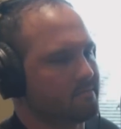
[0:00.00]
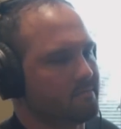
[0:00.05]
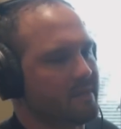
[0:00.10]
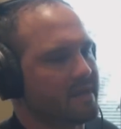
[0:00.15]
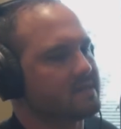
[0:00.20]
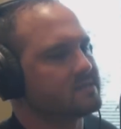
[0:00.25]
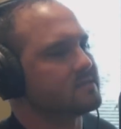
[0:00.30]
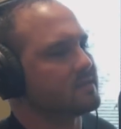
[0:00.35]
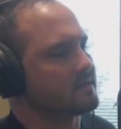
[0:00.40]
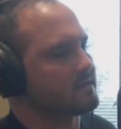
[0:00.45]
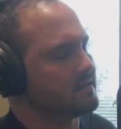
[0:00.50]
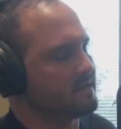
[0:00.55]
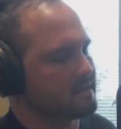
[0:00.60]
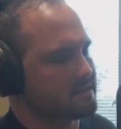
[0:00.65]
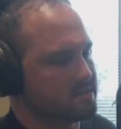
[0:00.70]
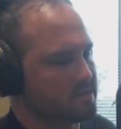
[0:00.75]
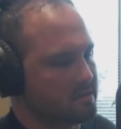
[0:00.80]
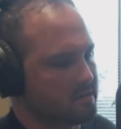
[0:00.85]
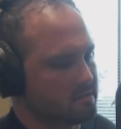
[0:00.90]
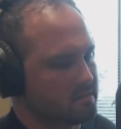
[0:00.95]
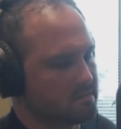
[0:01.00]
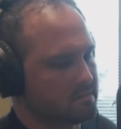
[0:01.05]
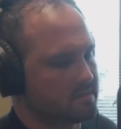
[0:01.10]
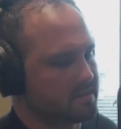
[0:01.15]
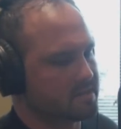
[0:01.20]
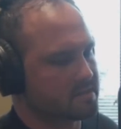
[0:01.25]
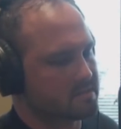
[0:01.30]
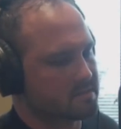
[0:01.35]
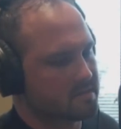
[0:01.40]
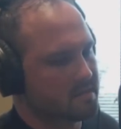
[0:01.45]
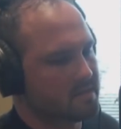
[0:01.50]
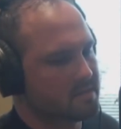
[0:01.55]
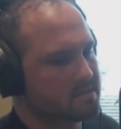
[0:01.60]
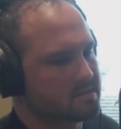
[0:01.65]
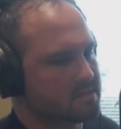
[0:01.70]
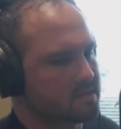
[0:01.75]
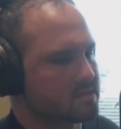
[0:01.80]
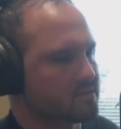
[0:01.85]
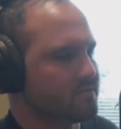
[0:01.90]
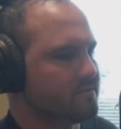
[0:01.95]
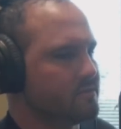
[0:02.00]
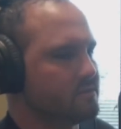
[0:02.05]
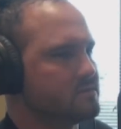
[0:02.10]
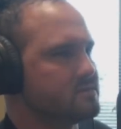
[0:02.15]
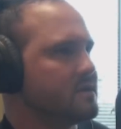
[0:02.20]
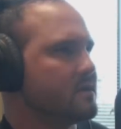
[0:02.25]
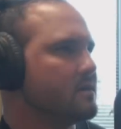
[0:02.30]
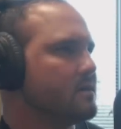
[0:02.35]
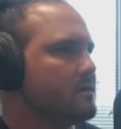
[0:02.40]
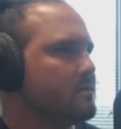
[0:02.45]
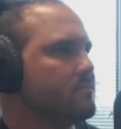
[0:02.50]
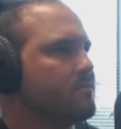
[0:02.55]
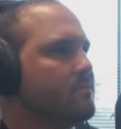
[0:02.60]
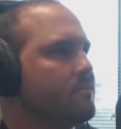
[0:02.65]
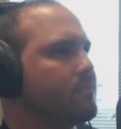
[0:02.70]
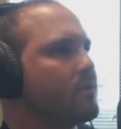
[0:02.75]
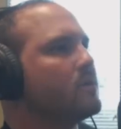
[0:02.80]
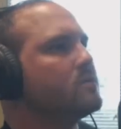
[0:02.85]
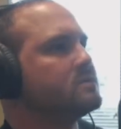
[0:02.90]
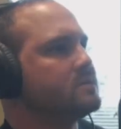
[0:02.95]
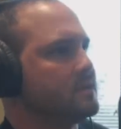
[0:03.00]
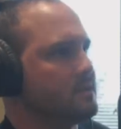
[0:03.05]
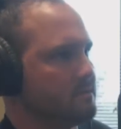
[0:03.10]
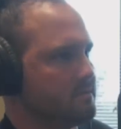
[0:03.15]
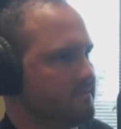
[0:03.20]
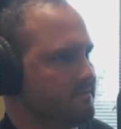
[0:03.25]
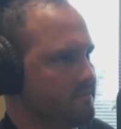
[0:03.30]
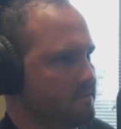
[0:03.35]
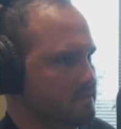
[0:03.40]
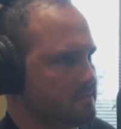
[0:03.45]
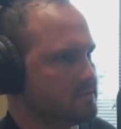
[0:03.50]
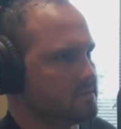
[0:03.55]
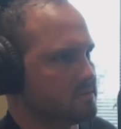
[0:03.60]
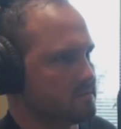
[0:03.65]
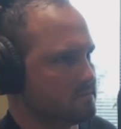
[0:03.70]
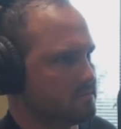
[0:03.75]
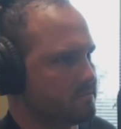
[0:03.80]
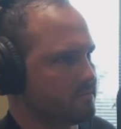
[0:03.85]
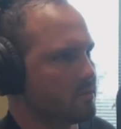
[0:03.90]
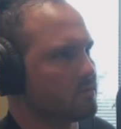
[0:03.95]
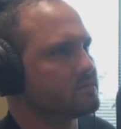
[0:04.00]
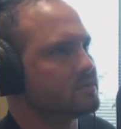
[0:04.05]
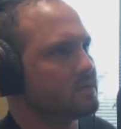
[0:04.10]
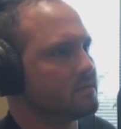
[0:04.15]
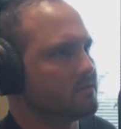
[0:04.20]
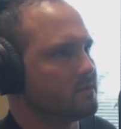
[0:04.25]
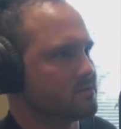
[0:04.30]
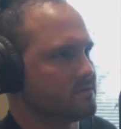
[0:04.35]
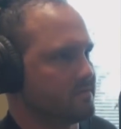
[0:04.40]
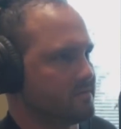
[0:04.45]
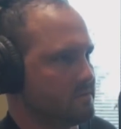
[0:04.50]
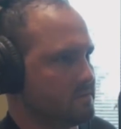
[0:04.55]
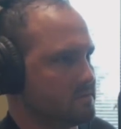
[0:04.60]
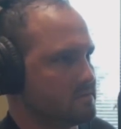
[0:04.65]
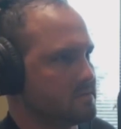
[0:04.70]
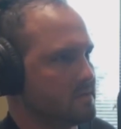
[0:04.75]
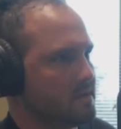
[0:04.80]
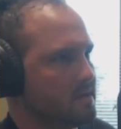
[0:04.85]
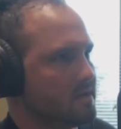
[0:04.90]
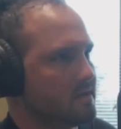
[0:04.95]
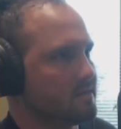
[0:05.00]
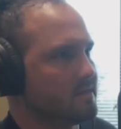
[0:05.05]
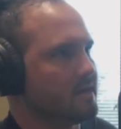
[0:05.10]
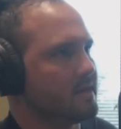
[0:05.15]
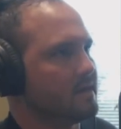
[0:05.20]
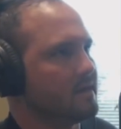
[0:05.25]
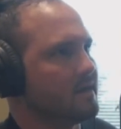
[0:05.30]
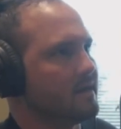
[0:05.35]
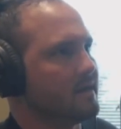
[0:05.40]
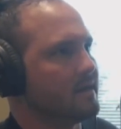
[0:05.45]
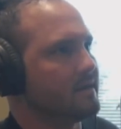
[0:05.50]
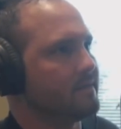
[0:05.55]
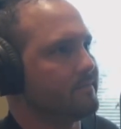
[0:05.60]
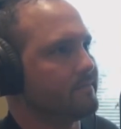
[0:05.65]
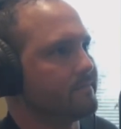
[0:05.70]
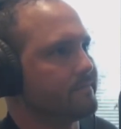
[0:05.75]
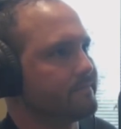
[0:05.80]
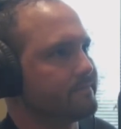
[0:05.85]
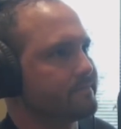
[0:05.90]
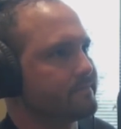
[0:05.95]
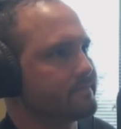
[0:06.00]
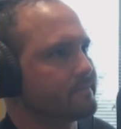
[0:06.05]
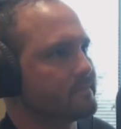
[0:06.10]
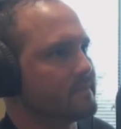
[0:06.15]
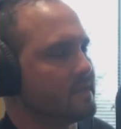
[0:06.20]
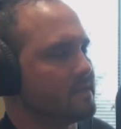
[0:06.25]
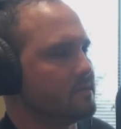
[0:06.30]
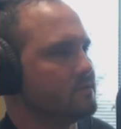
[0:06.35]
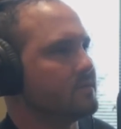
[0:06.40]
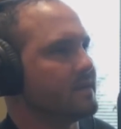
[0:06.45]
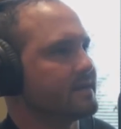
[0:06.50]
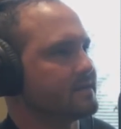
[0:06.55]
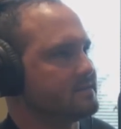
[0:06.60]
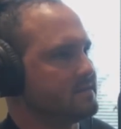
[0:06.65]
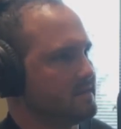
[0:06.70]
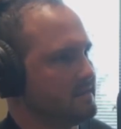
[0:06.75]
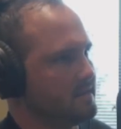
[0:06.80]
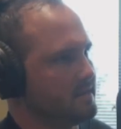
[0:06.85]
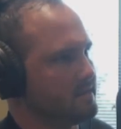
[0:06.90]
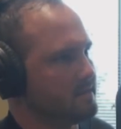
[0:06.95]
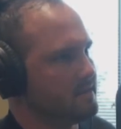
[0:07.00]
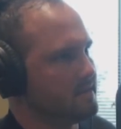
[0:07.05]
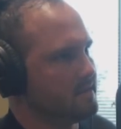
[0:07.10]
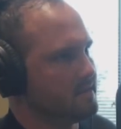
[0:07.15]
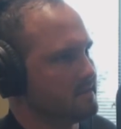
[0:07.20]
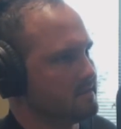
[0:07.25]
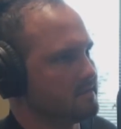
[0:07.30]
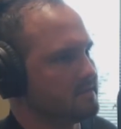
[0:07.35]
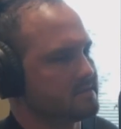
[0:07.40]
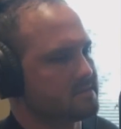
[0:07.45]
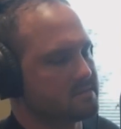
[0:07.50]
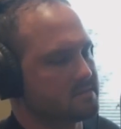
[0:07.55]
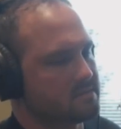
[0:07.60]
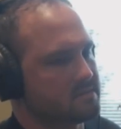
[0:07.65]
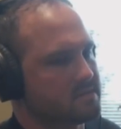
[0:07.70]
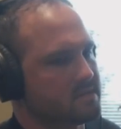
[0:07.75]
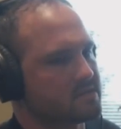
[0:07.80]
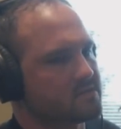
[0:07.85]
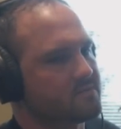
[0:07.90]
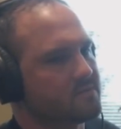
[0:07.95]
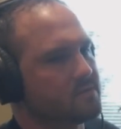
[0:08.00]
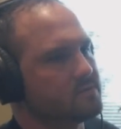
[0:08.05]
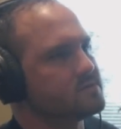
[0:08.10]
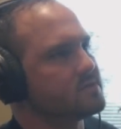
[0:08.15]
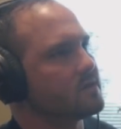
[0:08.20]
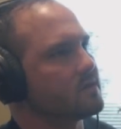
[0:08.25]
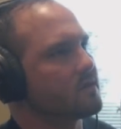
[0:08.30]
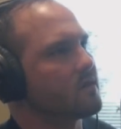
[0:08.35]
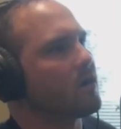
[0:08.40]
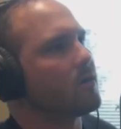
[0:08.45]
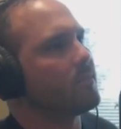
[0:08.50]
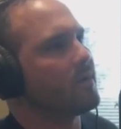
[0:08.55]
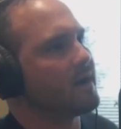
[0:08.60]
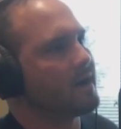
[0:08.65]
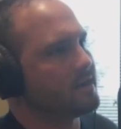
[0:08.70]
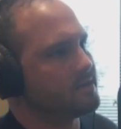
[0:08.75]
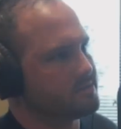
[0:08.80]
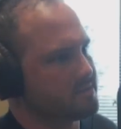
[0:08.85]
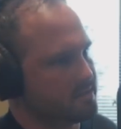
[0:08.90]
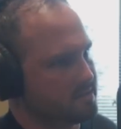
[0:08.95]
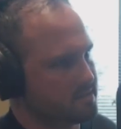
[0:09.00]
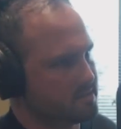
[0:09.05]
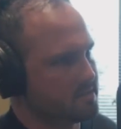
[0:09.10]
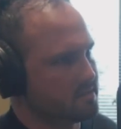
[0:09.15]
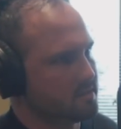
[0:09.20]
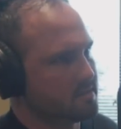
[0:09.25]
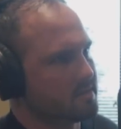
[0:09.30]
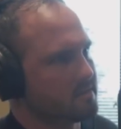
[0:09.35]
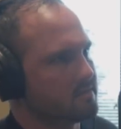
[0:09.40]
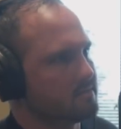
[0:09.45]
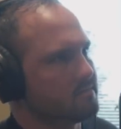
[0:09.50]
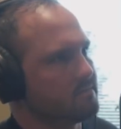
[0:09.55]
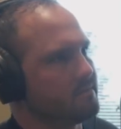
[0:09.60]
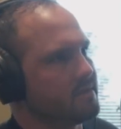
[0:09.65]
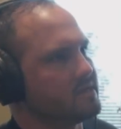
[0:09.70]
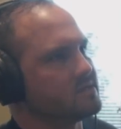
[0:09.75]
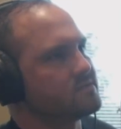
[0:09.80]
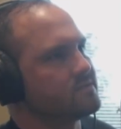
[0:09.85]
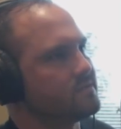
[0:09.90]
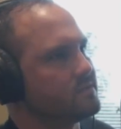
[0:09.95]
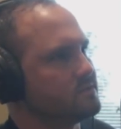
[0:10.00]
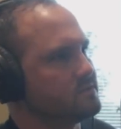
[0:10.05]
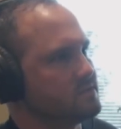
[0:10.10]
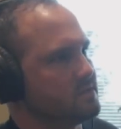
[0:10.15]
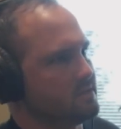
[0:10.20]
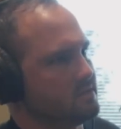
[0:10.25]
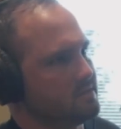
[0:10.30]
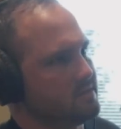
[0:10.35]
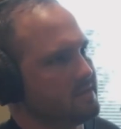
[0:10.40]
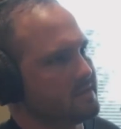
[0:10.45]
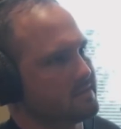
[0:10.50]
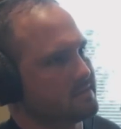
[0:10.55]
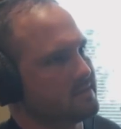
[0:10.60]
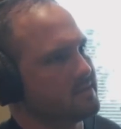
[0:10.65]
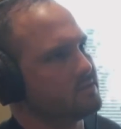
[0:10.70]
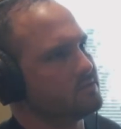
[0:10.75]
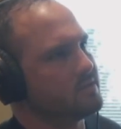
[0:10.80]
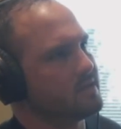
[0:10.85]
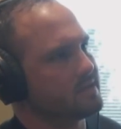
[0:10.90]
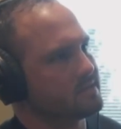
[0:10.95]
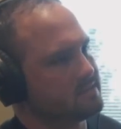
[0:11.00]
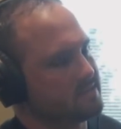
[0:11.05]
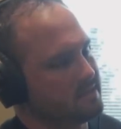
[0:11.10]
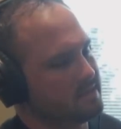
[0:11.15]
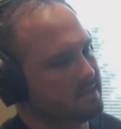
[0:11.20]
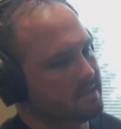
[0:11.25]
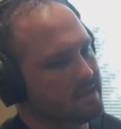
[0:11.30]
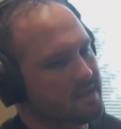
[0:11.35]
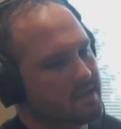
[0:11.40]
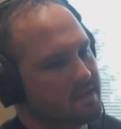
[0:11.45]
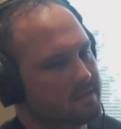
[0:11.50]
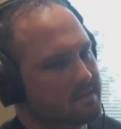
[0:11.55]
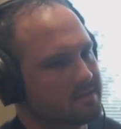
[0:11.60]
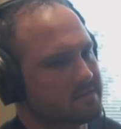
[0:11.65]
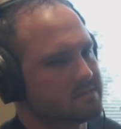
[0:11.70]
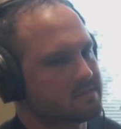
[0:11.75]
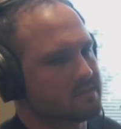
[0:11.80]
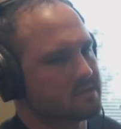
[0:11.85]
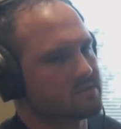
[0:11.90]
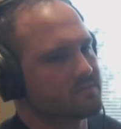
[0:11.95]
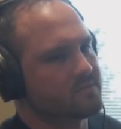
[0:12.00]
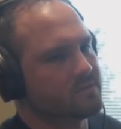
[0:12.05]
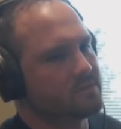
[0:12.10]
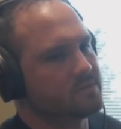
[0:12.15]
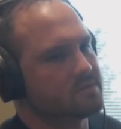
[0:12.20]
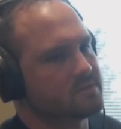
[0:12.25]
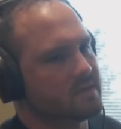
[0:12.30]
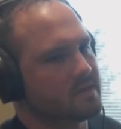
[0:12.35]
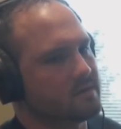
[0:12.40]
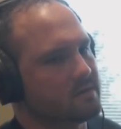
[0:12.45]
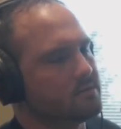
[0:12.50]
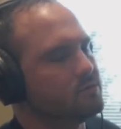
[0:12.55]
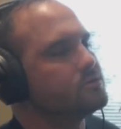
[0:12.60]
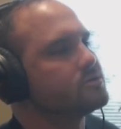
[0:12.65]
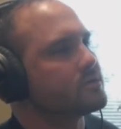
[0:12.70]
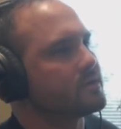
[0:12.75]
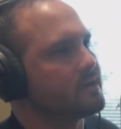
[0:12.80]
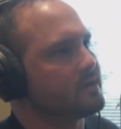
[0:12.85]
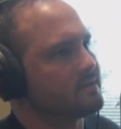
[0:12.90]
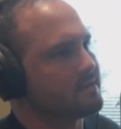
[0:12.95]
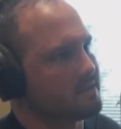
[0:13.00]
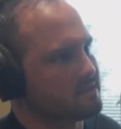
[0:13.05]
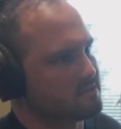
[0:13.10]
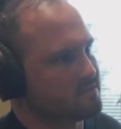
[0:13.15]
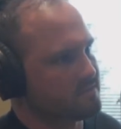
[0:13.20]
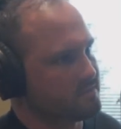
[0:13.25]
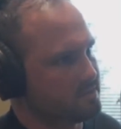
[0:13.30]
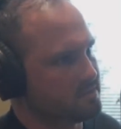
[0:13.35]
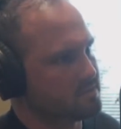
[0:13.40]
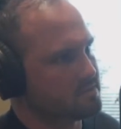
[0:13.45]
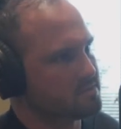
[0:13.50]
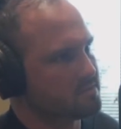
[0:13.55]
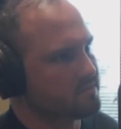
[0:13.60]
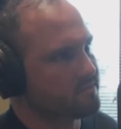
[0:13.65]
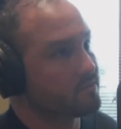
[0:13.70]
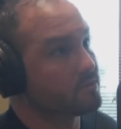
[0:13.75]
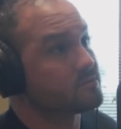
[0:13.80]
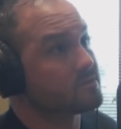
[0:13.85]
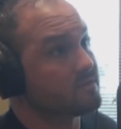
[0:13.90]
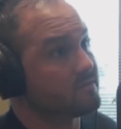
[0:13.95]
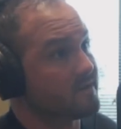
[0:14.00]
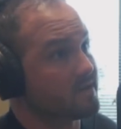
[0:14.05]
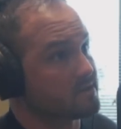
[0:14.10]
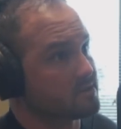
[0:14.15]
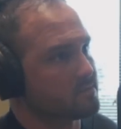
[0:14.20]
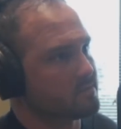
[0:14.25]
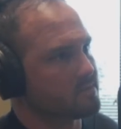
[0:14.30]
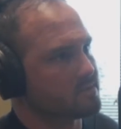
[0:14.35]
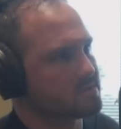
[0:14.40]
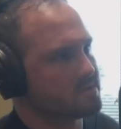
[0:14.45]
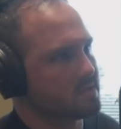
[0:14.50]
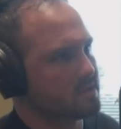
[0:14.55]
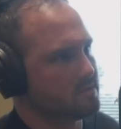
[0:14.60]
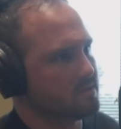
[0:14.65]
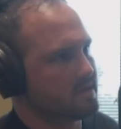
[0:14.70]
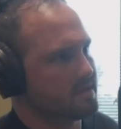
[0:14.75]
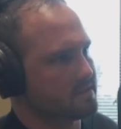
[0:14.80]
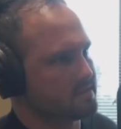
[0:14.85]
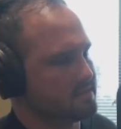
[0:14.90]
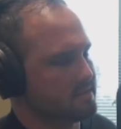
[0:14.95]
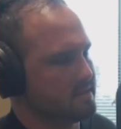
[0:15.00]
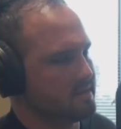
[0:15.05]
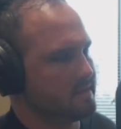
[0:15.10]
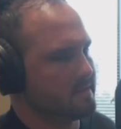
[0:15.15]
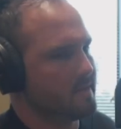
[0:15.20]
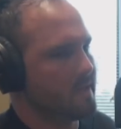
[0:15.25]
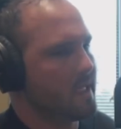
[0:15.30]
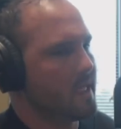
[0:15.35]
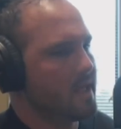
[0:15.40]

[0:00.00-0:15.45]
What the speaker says: basic things. List 6 foods that are protein-rich foods that you like to eat. List 6 foods that are carbohydrate-based foods that you like to eat. List 6 foods that are nutrient-dense foods, fruits and vegetables that you like to eat.